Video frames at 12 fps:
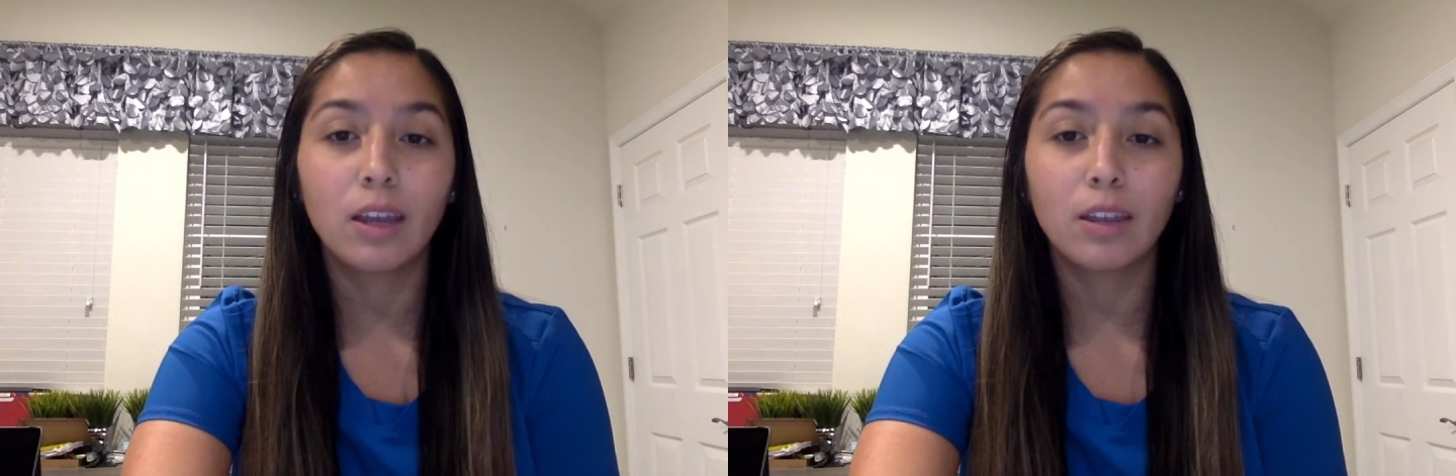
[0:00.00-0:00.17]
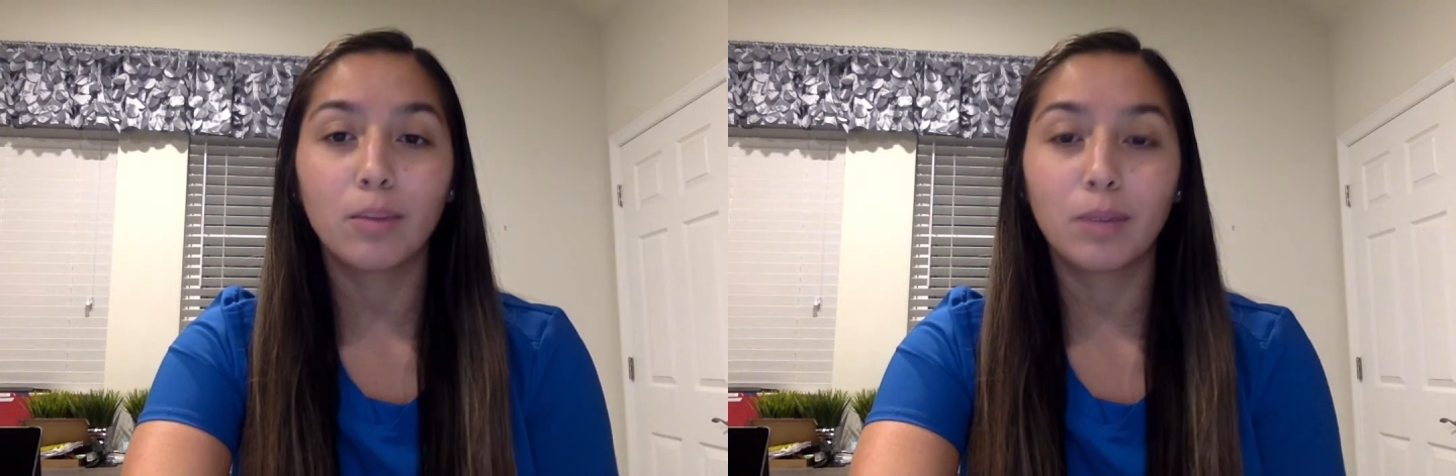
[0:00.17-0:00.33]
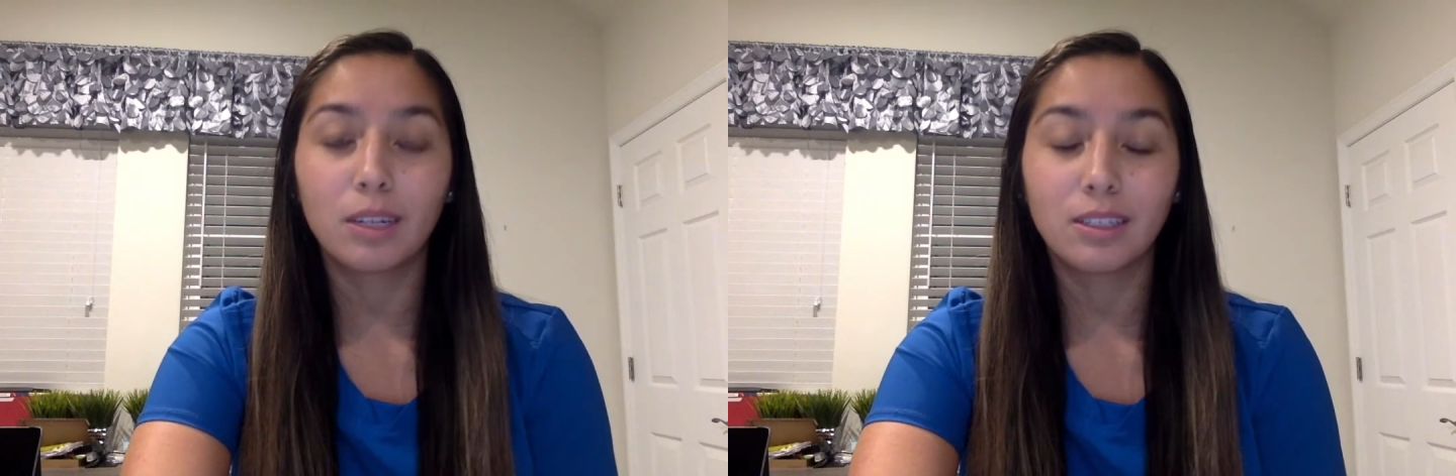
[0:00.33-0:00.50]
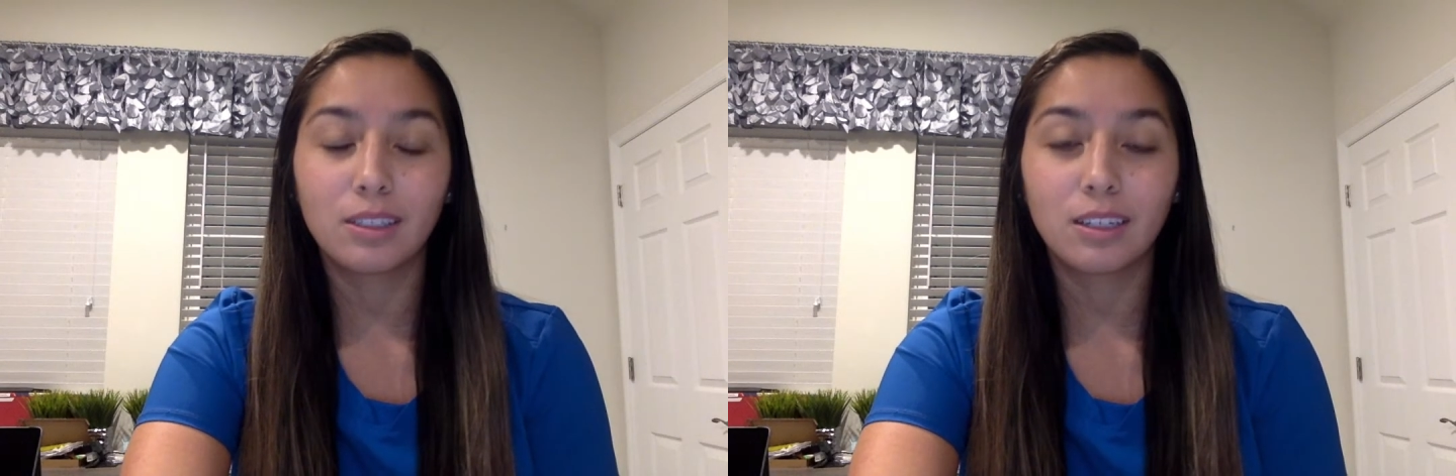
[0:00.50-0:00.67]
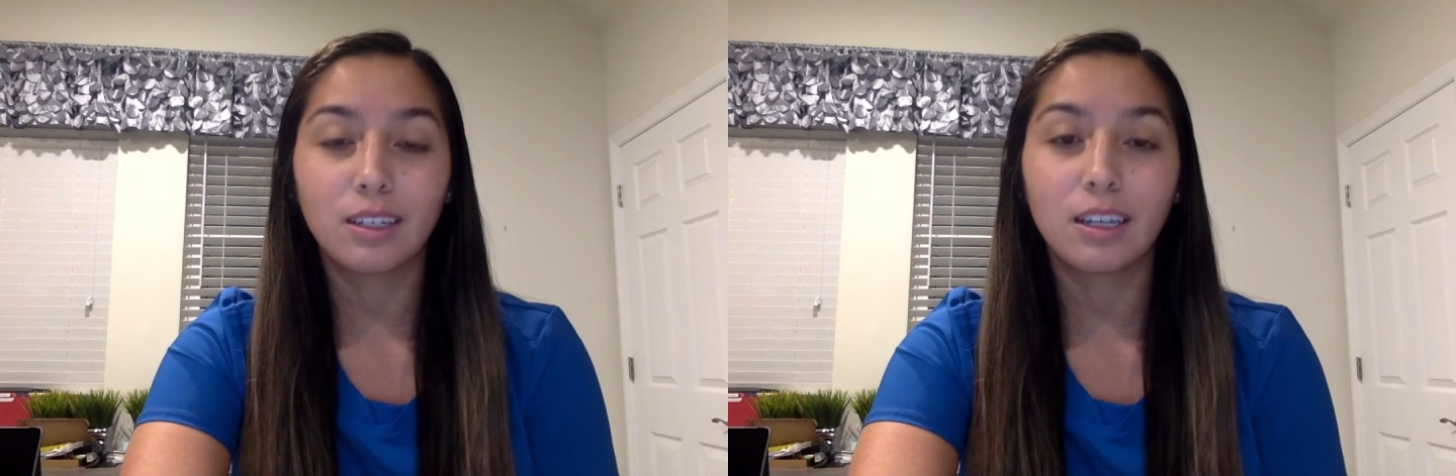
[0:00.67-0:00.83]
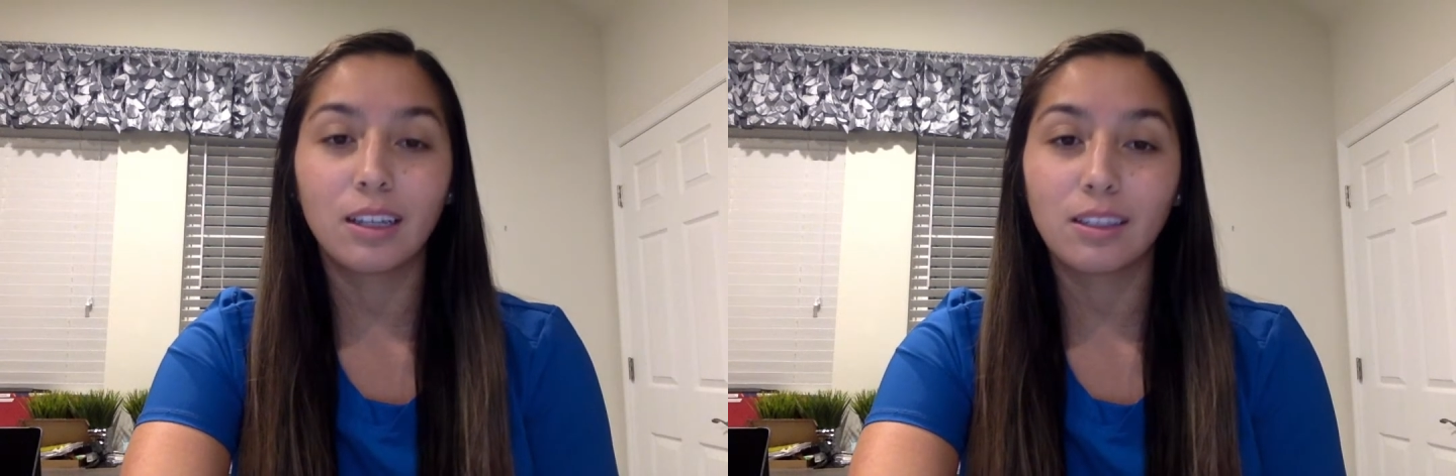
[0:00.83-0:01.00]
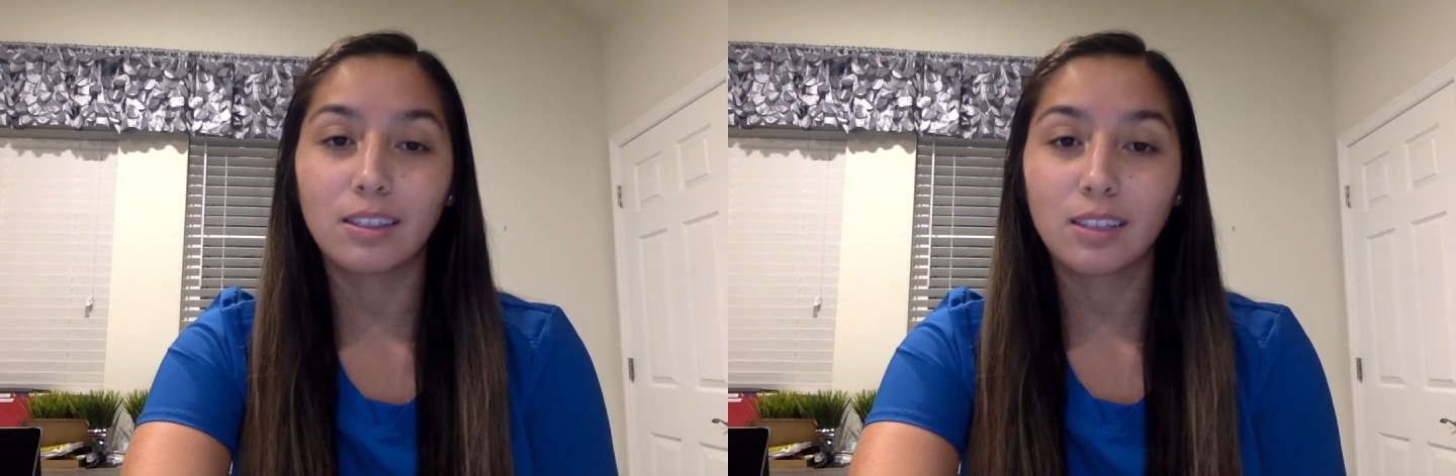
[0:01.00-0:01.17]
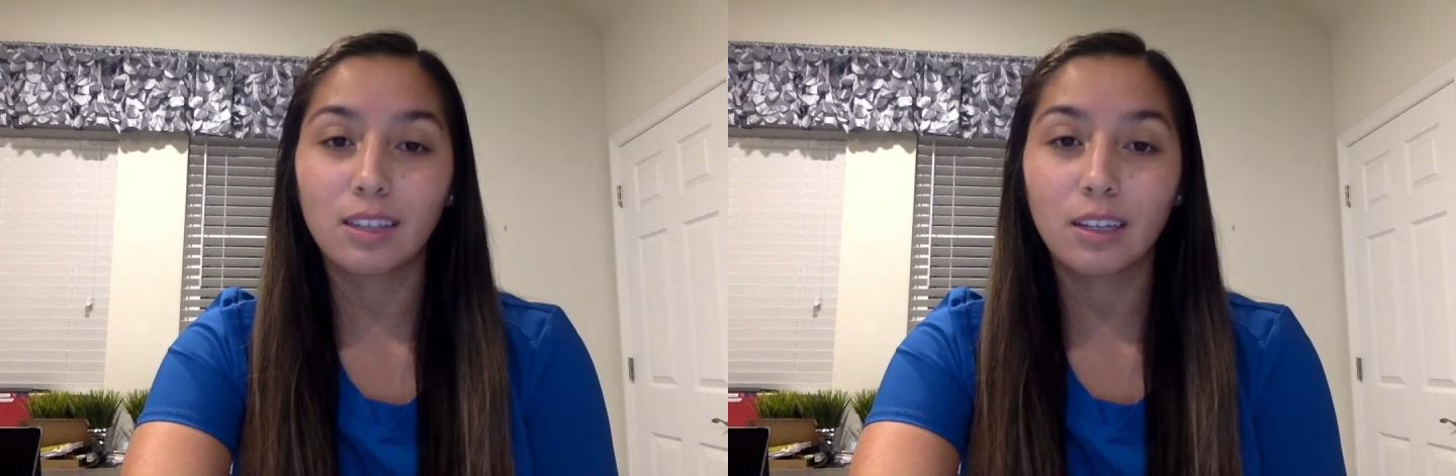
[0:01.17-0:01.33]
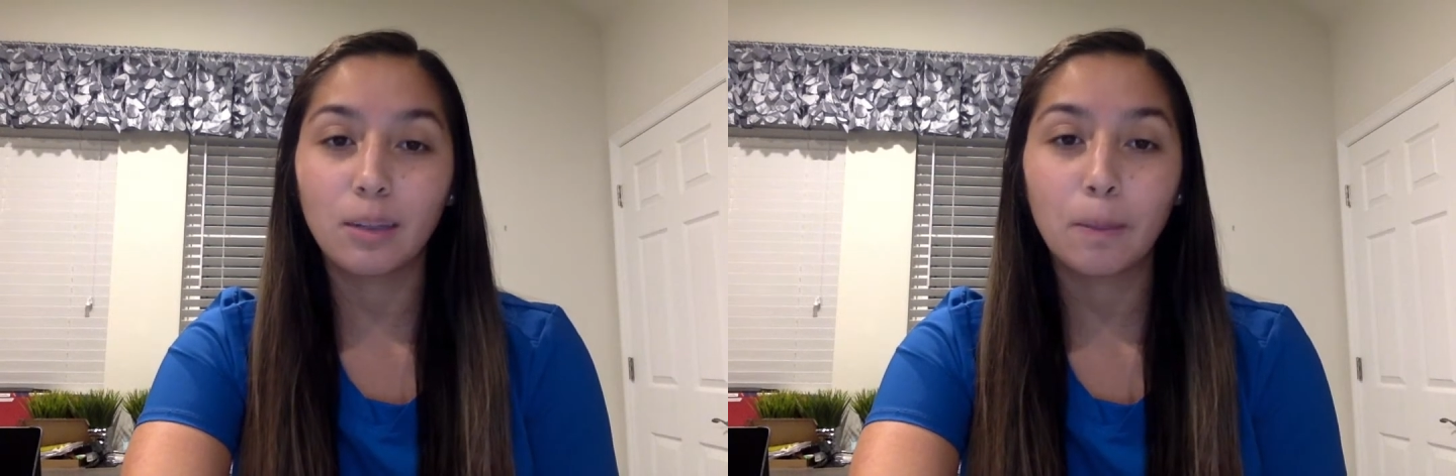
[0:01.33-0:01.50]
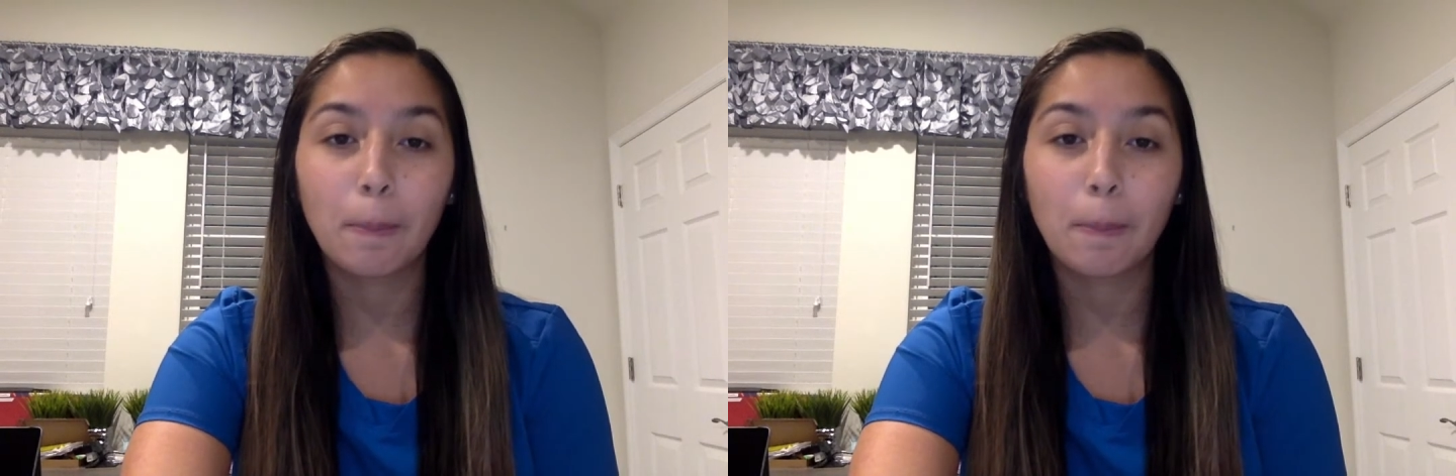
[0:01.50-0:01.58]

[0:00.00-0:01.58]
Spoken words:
the medicine in the skin.